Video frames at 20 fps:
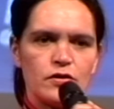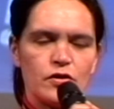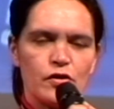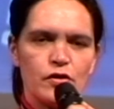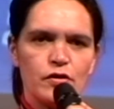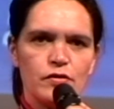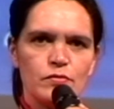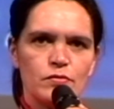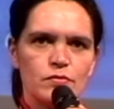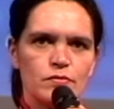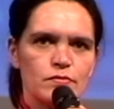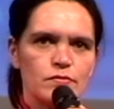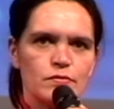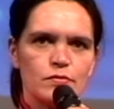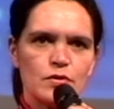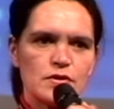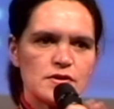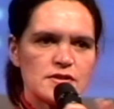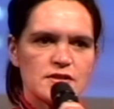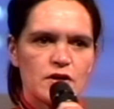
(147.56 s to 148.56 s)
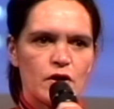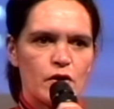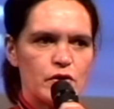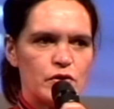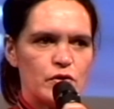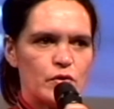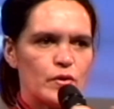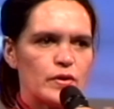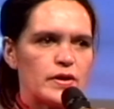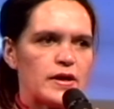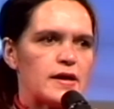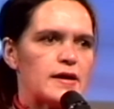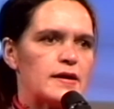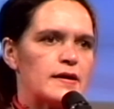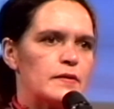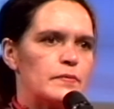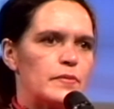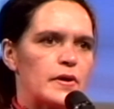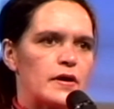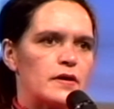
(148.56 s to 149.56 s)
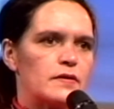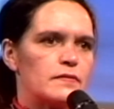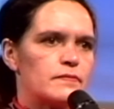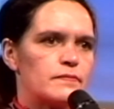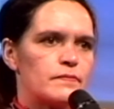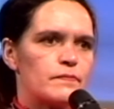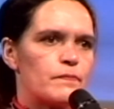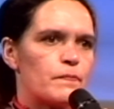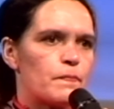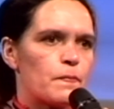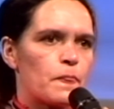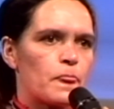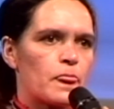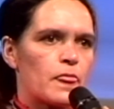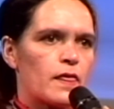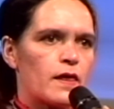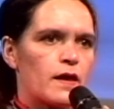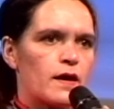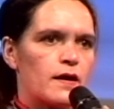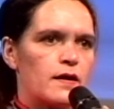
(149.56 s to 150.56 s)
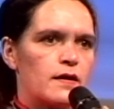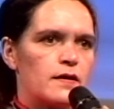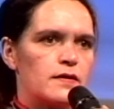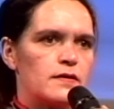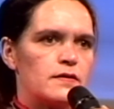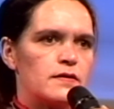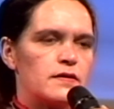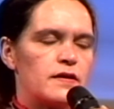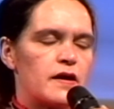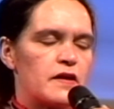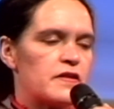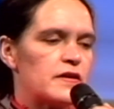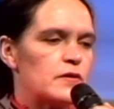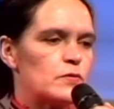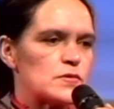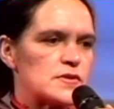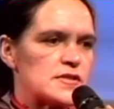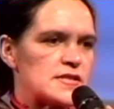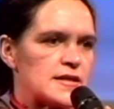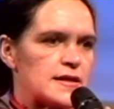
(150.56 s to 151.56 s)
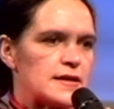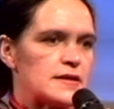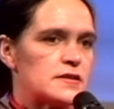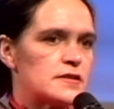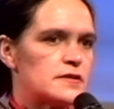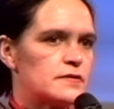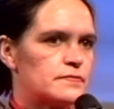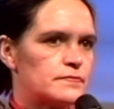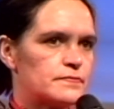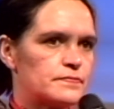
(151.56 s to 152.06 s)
know, what's going on here? But nothing was said.